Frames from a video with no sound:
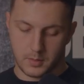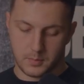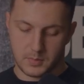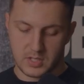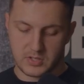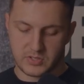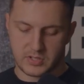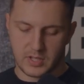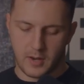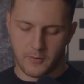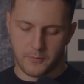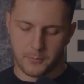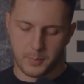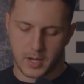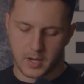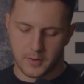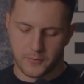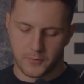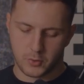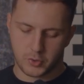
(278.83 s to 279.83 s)
itself.
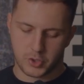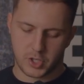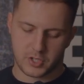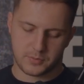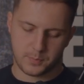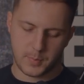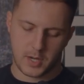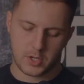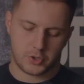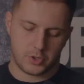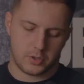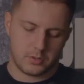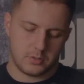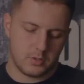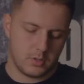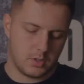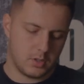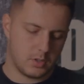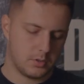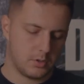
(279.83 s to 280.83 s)
But if you just mention
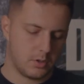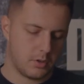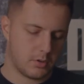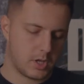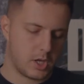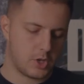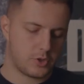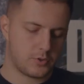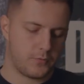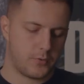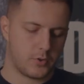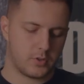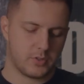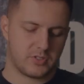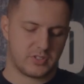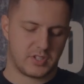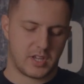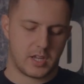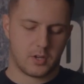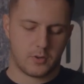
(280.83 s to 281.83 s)
the location for
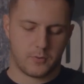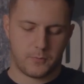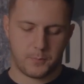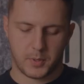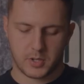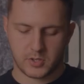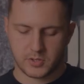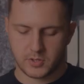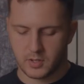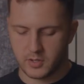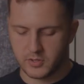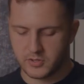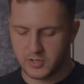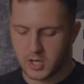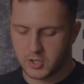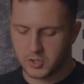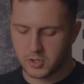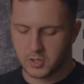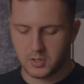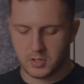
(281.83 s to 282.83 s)
the sake of
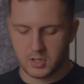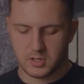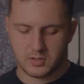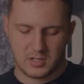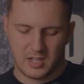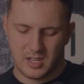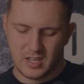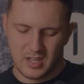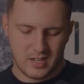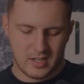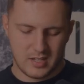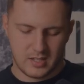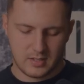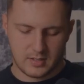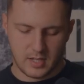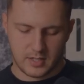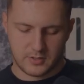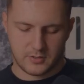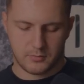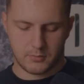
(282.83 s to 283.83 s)
personalization, it
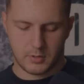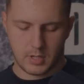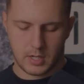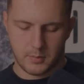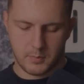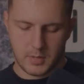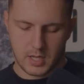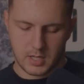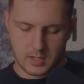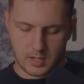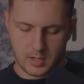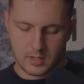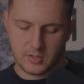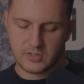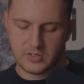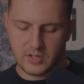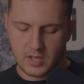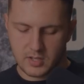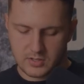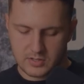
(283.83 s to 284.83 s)
doesn't really make any
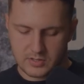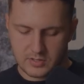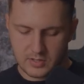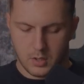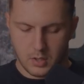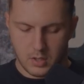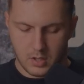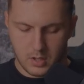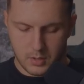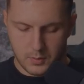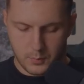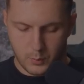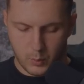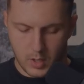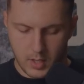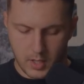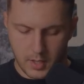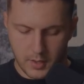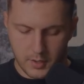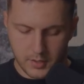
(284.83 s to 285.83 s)
sense.
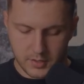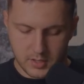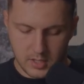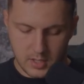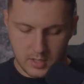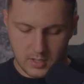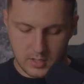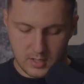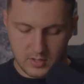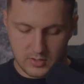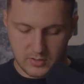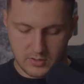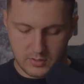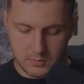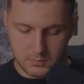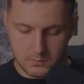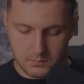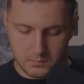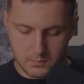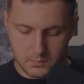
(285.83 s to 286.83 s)
One other thing
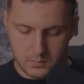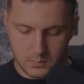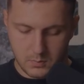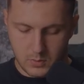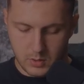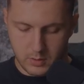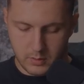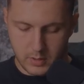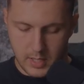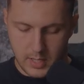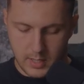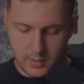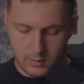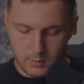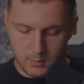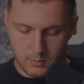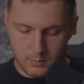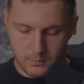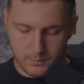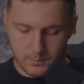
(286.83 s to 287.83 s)
is
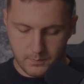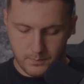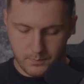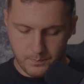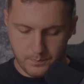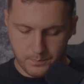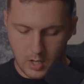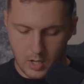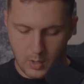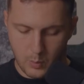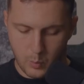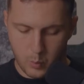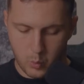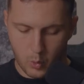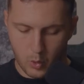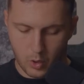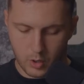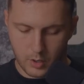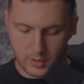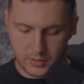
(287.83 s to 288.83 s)
random
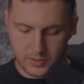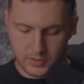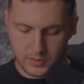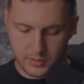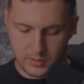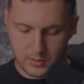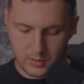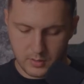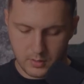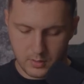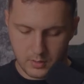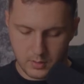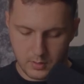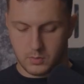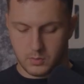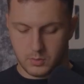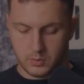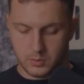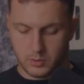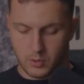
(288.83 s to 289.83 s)
awards.
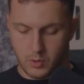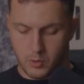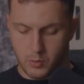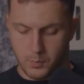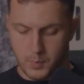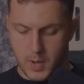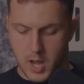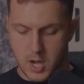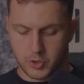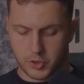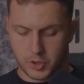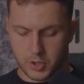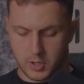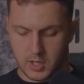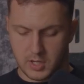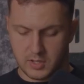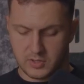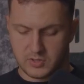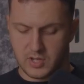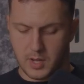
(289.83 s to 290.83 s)
So
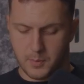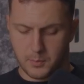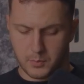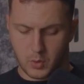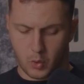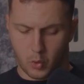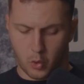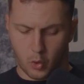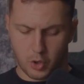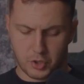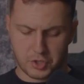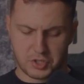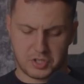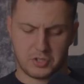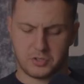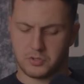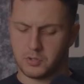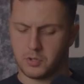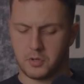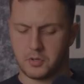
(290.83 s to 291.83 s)
mentioning some
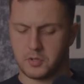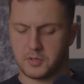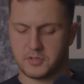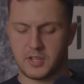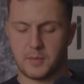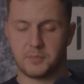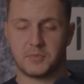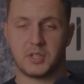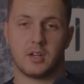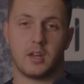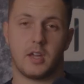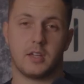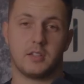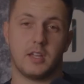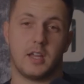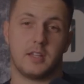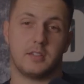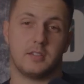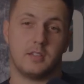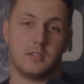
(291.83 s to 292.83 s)
courses or something like
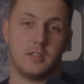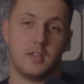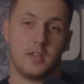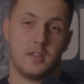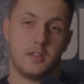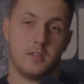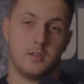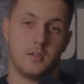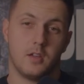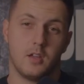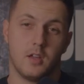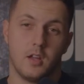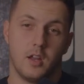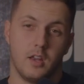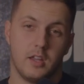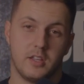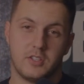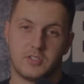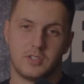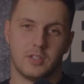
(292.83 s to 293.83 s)
that that they
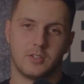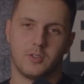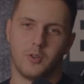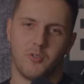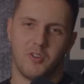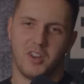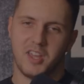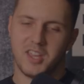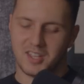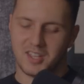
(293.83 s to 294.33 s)
listed on